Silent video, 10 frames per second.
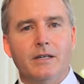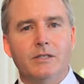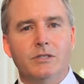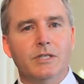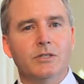
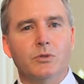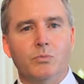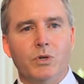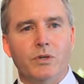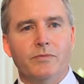sees the
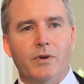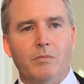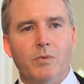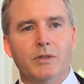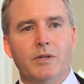world
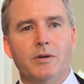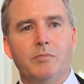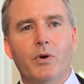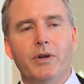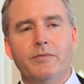from, what their
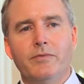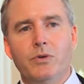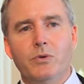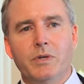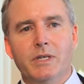point of
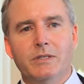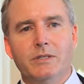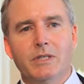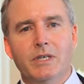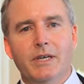view
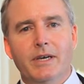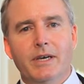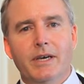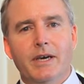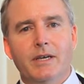is.
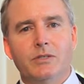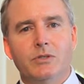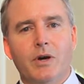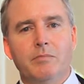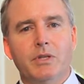And
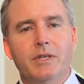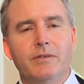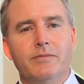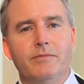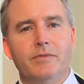so I
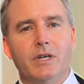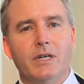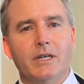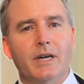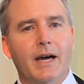believe
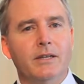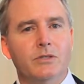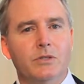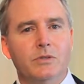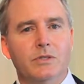God
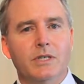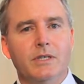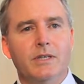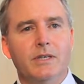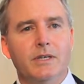is
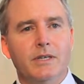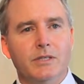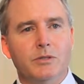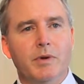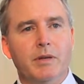using the
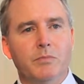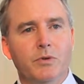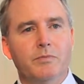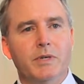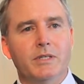Hizmet
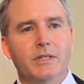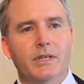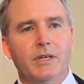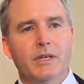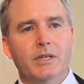movement
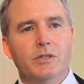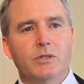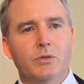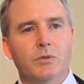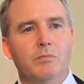
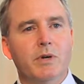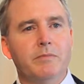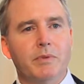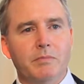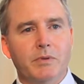to bring
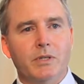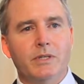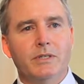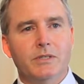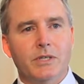people
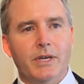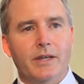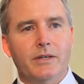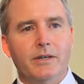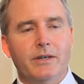
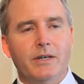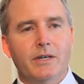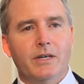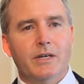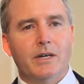together.
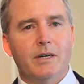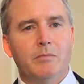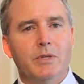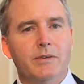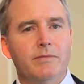I
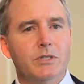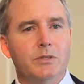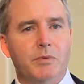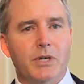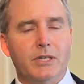believe
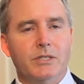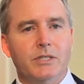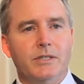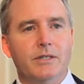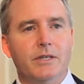
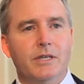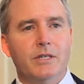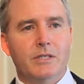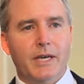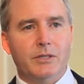inspiration
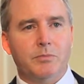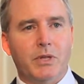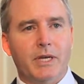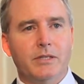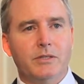takes
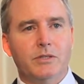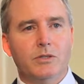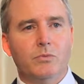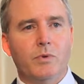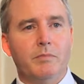place
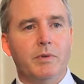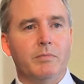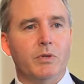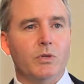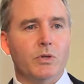when
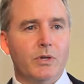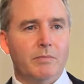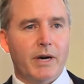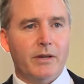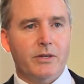people learn
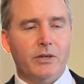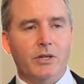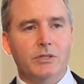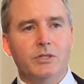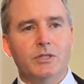about other
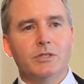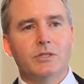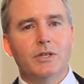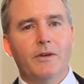cultures,